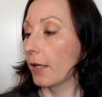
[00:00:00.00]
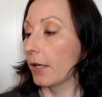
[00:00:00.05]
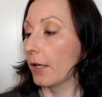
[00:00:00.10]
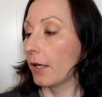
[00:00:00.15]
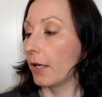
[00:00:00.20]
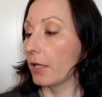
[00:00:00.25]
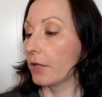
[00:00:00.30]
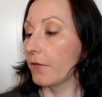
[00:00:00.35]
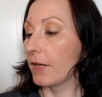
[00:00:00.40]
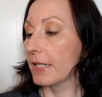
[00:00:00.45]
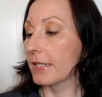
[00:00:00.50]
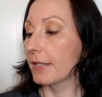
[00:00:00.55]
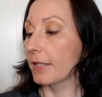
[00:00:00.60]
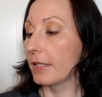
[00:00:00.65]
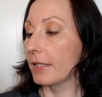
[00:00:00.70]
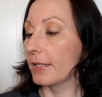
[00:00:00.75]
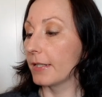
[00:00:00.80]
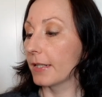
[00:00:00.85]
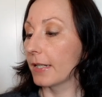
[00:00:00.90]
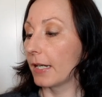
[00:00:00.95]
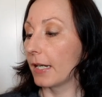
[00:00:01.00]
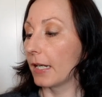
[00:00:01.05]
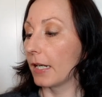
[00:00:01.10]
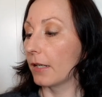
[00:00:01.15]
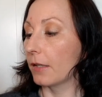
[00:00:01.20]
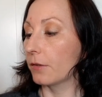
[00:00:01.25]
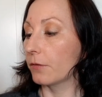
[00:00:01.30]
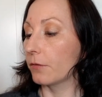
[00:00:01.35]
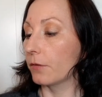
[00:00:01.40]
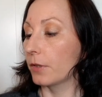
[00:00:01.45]
Advanced
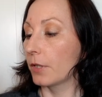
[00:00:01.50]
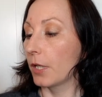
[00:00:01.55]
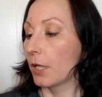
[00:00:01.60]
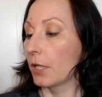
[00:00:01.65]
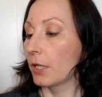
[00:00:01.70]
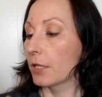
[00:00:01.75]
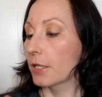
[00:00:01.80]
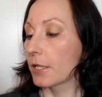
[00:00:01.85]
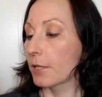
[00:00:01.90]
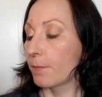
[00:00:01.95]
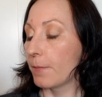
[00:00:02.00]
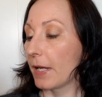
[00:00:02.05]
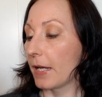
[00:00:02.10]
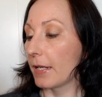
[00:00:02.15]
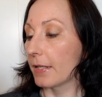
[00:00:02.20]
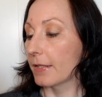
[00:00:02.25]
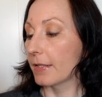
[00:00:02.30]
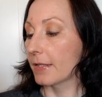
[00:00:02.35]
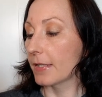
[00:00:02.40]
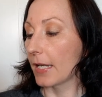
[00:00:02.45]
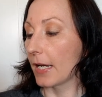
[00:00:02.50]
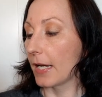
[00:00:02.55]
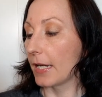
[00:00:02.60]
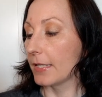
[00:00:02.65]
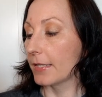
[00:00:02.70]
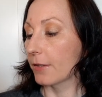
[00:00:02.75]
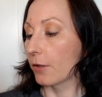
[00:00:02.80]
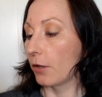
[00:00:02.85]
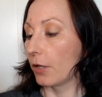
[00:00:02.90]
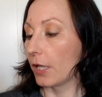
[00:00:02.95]
Clinical Spa
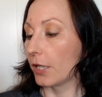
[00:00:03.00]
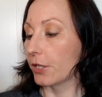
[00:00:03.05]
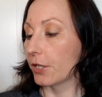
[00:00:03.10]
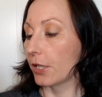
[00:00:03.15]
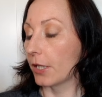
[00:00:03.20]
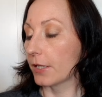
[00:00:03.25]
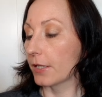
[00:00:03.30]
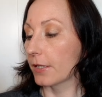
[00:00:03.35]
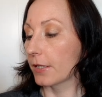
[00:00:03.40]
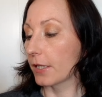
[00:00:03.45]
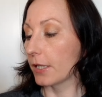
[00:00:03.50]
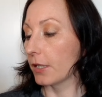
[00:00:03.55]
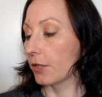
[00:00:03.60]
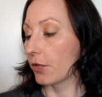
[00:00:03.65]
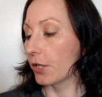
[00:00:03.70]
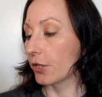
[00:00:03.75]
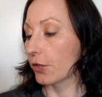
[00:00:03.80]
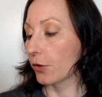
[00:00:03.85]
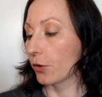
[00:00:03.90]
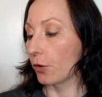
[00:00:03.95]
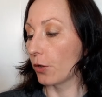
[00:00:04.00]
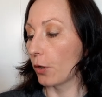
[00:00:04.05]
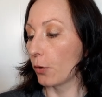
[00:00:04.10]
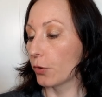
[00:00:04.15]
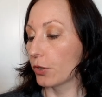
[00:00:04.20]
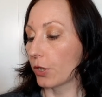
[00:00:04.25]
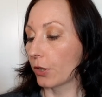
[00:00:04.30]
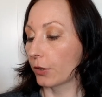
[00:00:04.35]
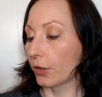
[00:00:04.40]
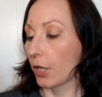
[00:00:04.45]
Size Collagen Skin Rescue
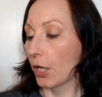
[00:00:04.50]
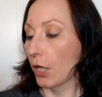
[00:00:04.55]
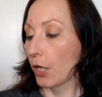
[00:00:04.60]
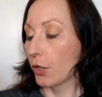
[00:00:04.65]
Lotion.